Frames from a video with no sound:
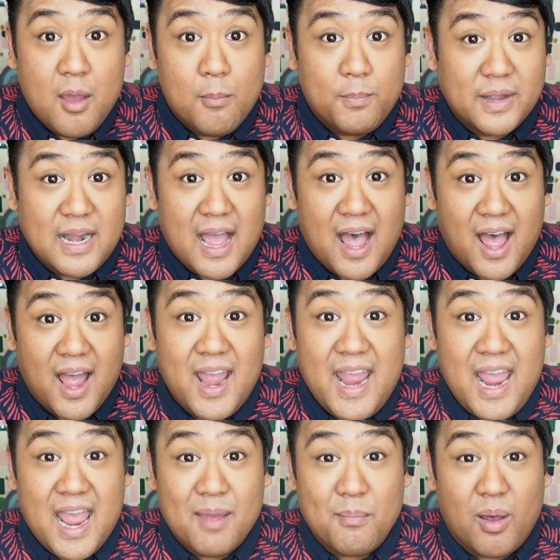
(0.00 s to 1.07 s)
but I
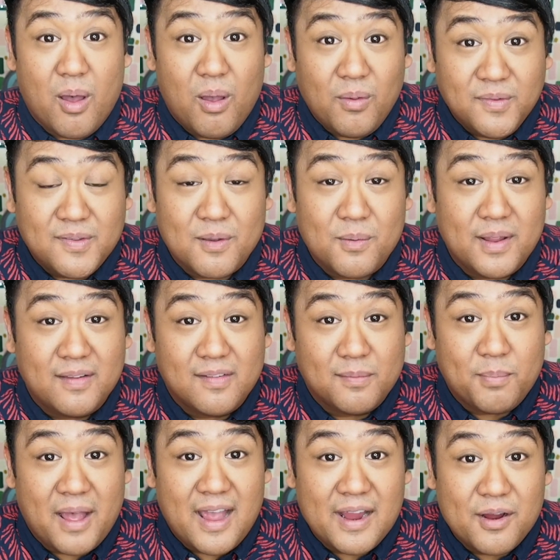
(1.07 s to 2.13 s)
am also
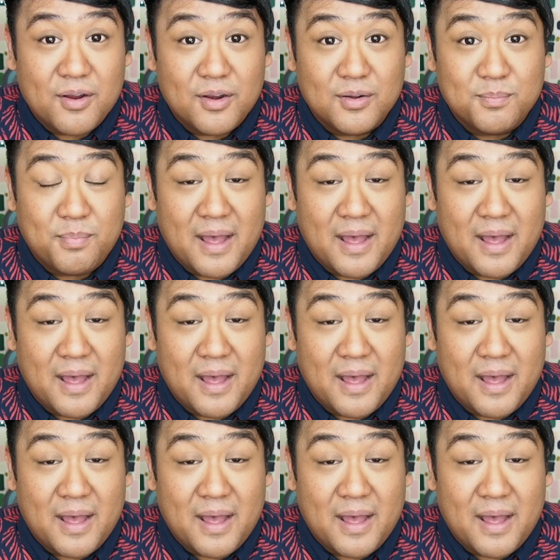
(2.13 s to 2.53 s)
inspired